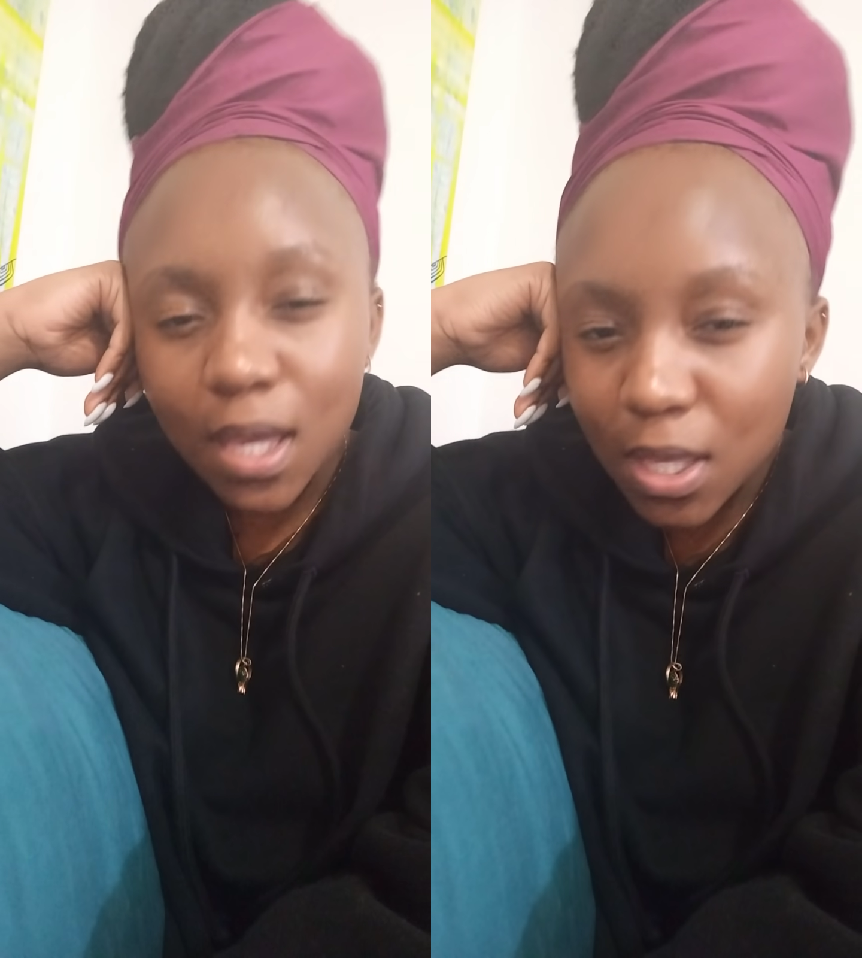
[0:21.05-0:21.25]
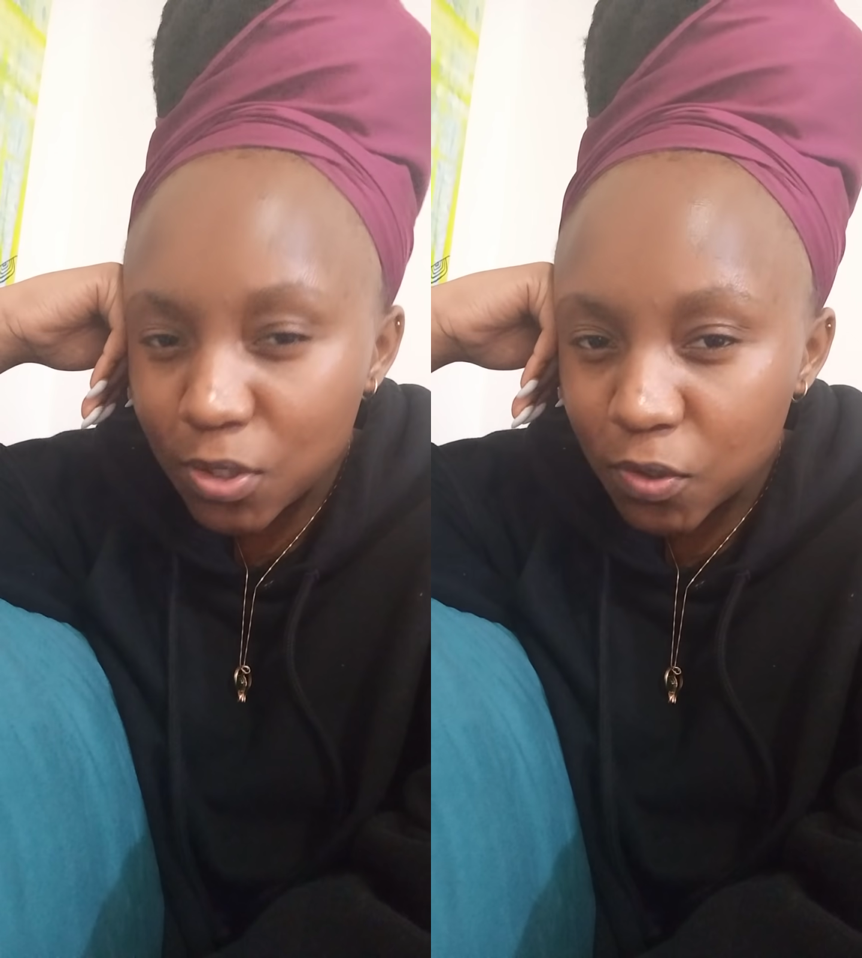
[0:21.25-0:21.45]

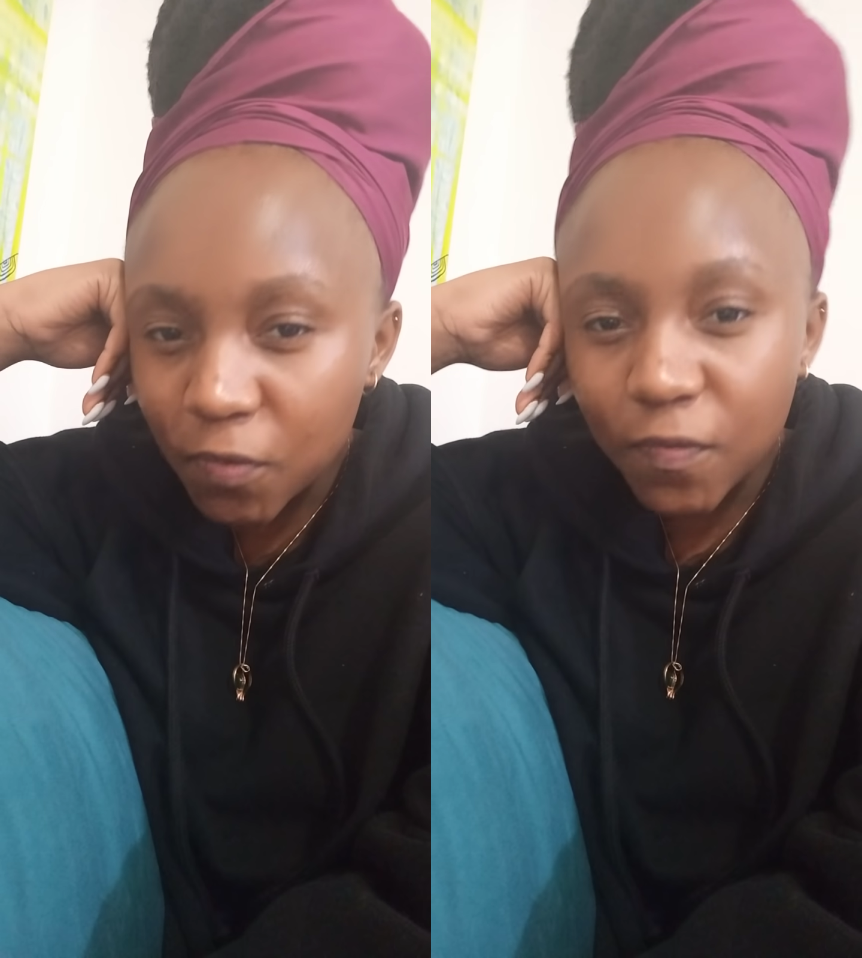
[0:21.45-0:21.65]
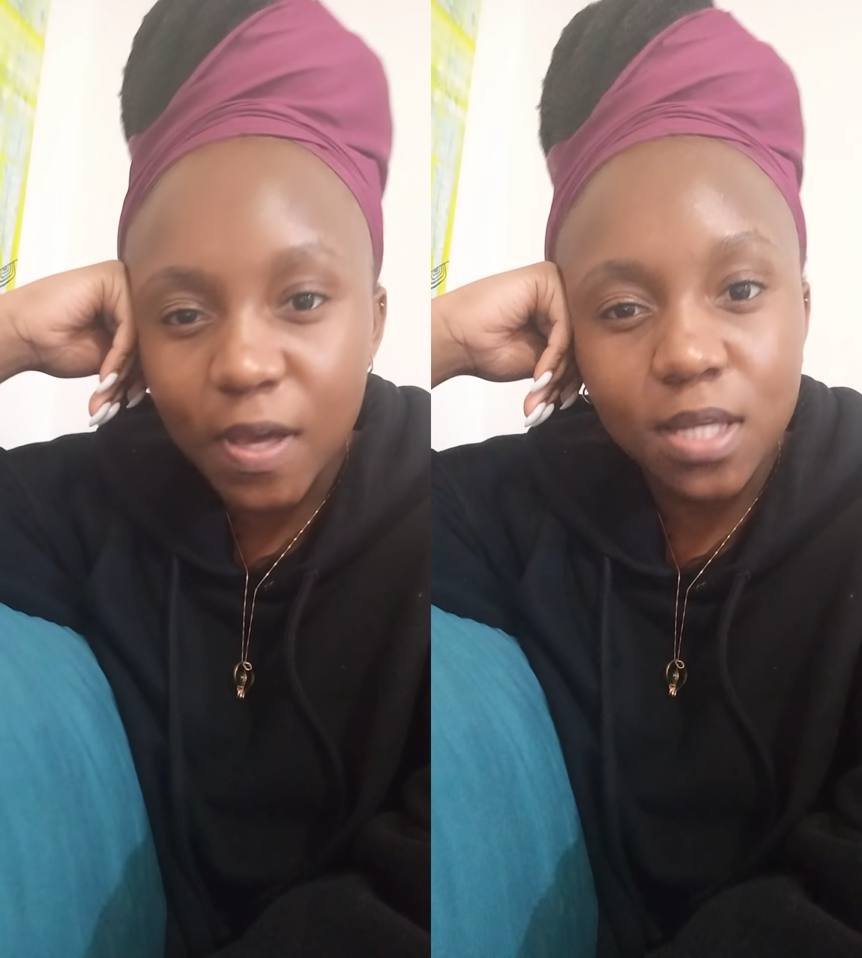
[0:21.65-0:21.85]
in your
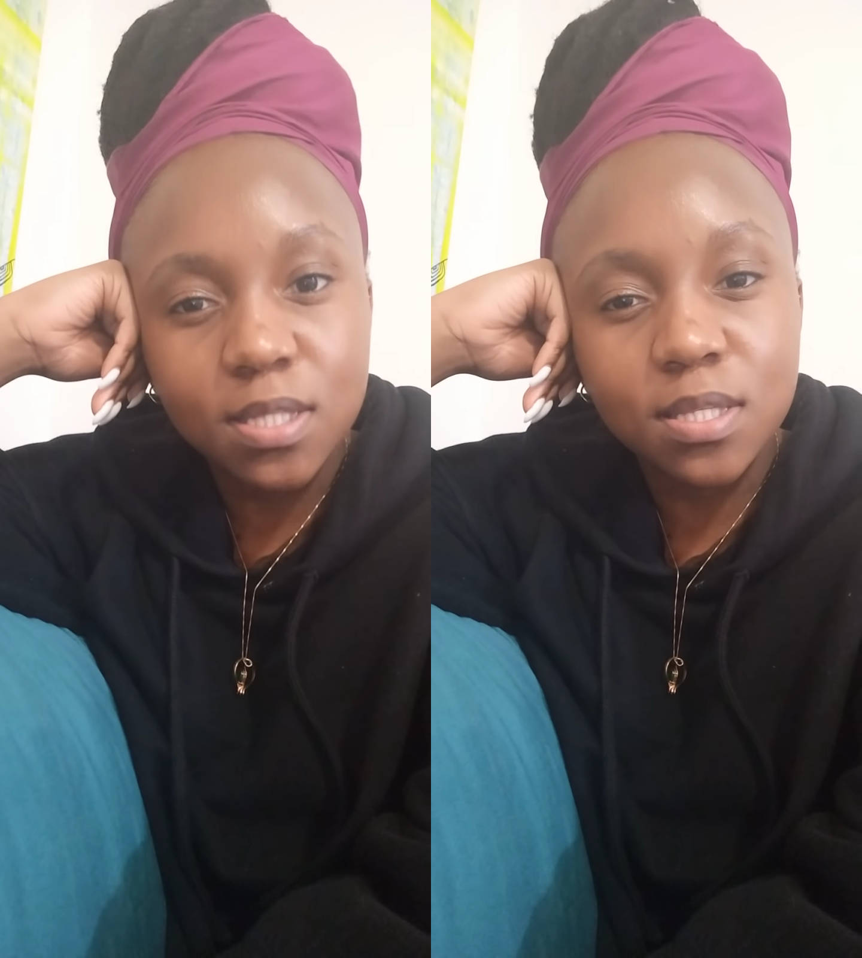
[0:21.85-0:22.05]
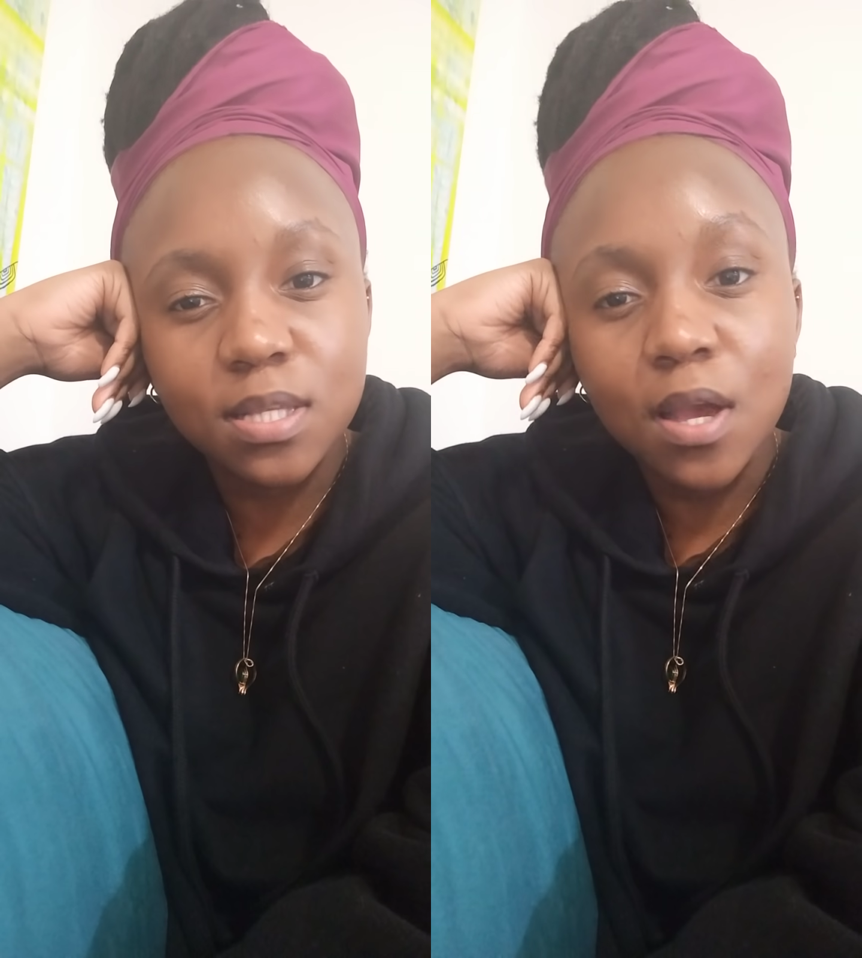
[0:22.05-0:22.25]

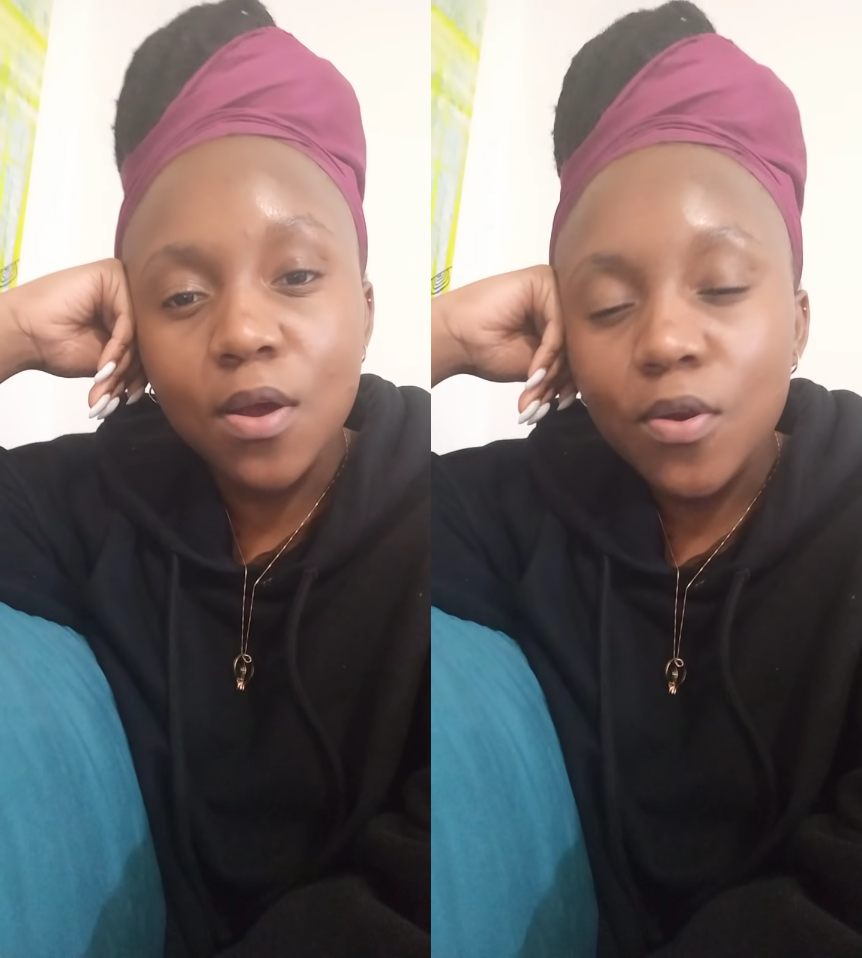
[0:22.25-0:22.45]
face,